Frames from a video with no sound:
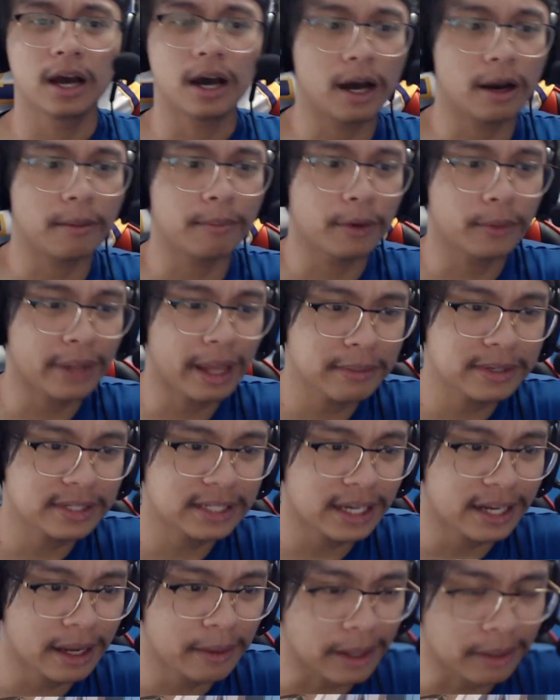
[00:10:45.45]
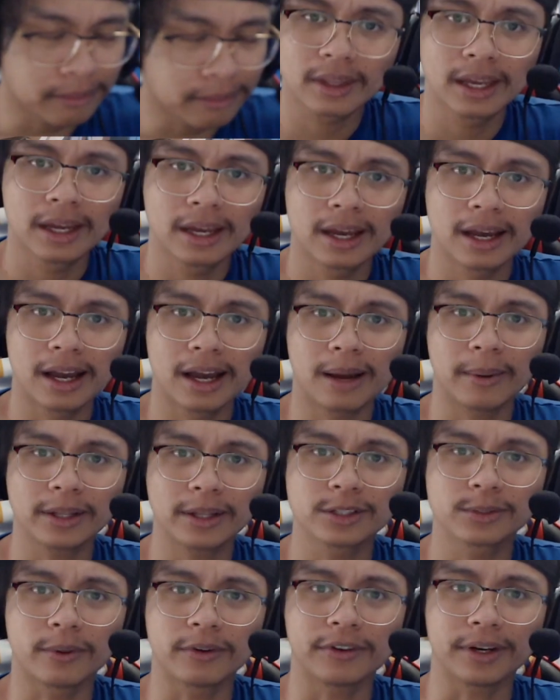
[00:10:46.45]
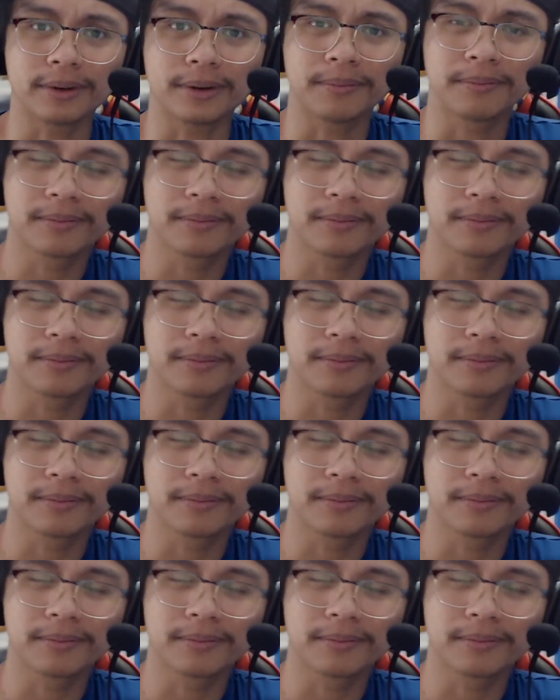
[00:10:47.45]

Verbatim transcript: Um, but with that being said, hey man, I'm out this motherfucker.